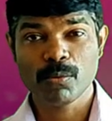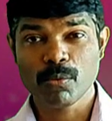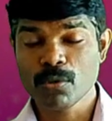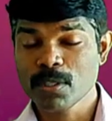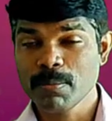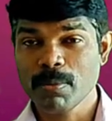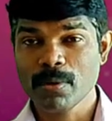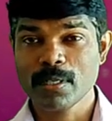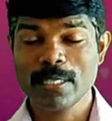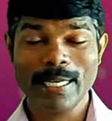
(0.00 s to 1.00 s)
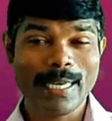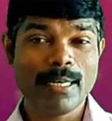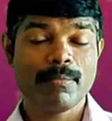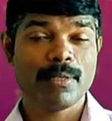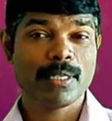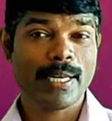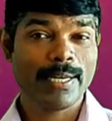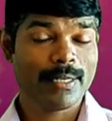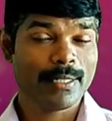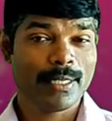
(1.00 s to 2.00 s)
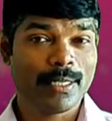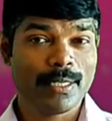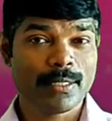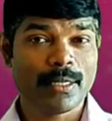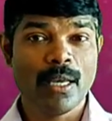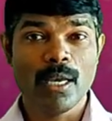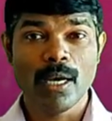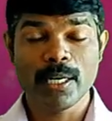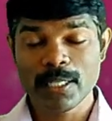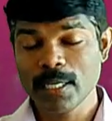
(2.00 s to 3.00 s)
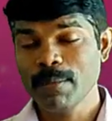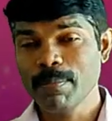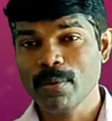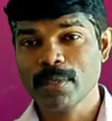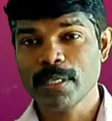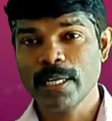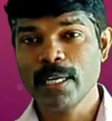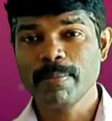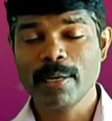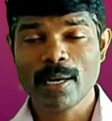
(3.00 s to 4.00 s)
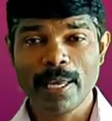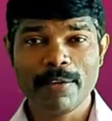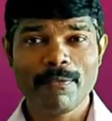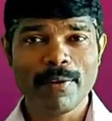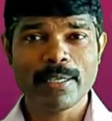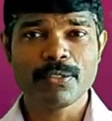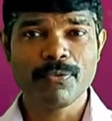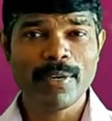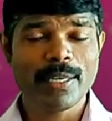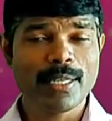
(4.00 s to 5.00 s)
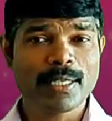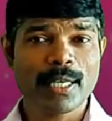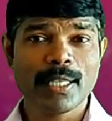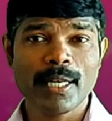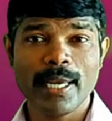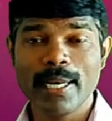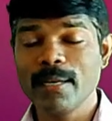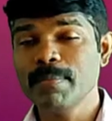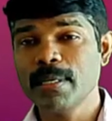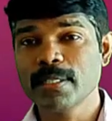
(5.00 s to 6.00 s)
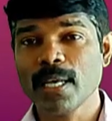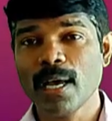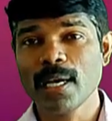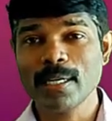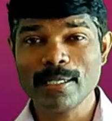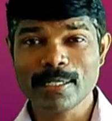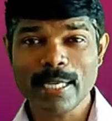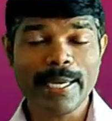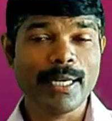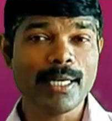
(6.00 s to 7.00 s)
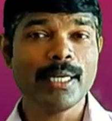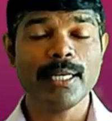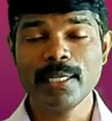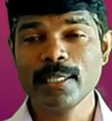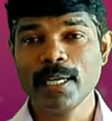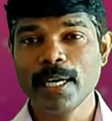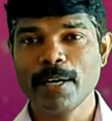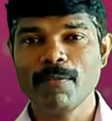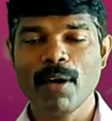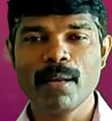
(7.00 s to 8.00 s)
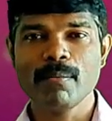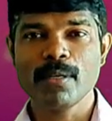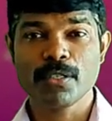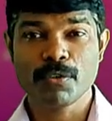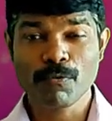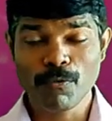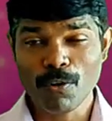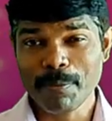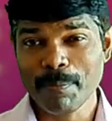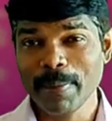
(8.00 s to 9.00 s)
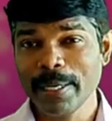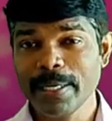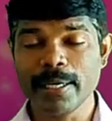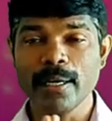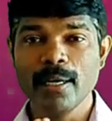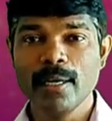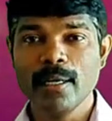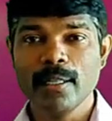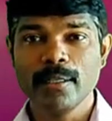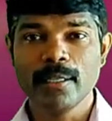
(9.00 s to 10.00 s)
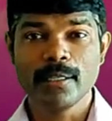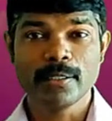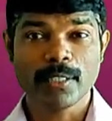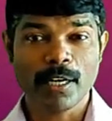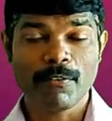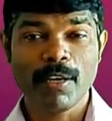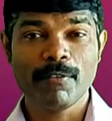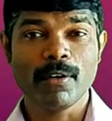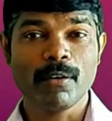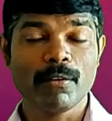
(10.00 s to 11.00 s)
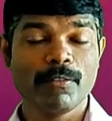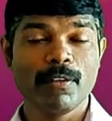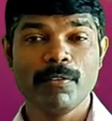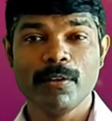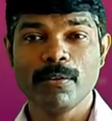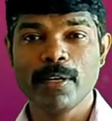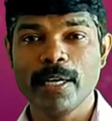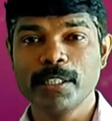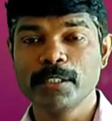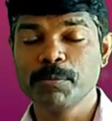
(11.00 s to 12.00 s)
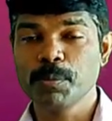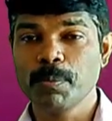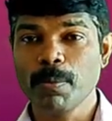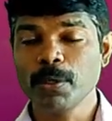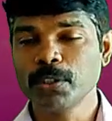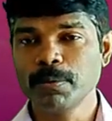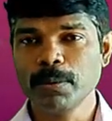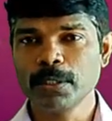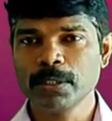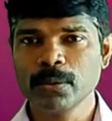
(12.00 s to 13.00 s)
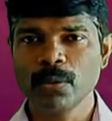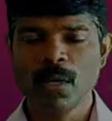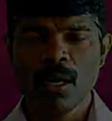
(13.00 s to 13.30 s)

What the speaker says: the most important element, nitrogen is another important element. Likewise, various other elements are cycled in the environment for making the survival of living organisms possible. So